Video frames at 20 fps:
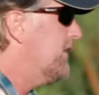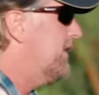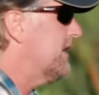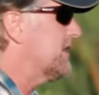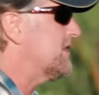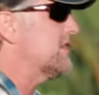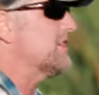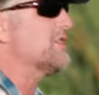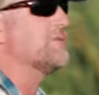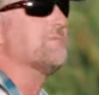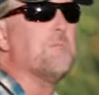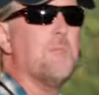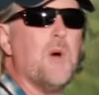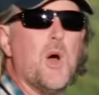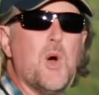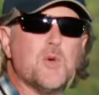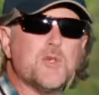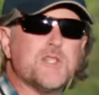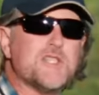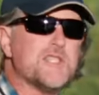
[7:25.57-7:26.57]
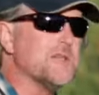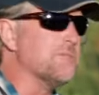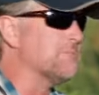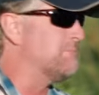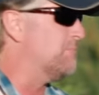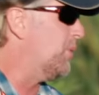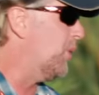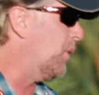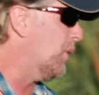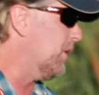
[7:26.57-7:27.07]
This is most
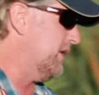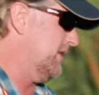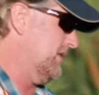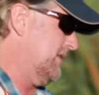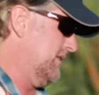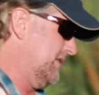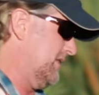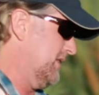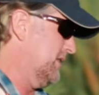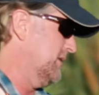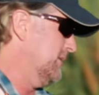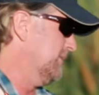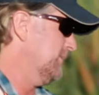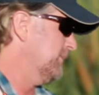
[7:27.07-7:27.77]
important.